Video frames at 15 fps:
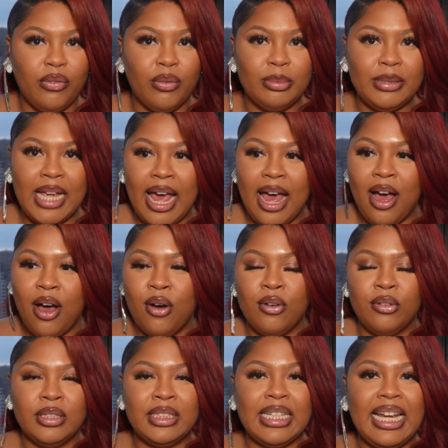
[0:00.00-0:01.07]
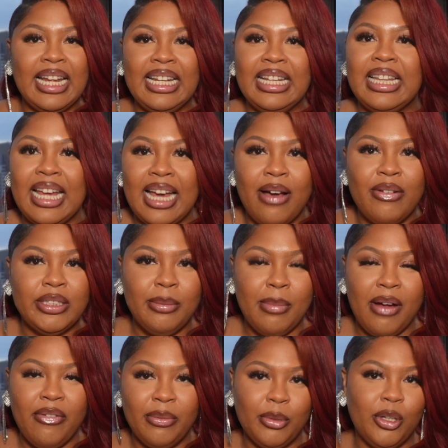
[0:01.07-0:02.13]
from towels, anything I was to
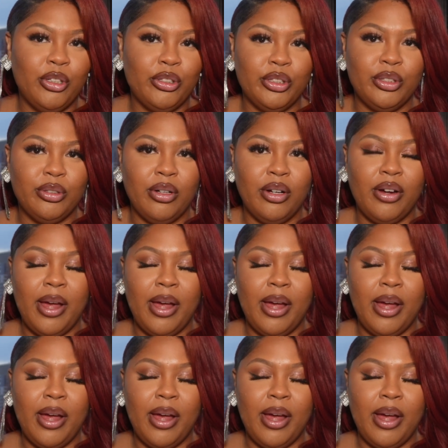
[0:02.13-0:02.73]
buy from the grocery store.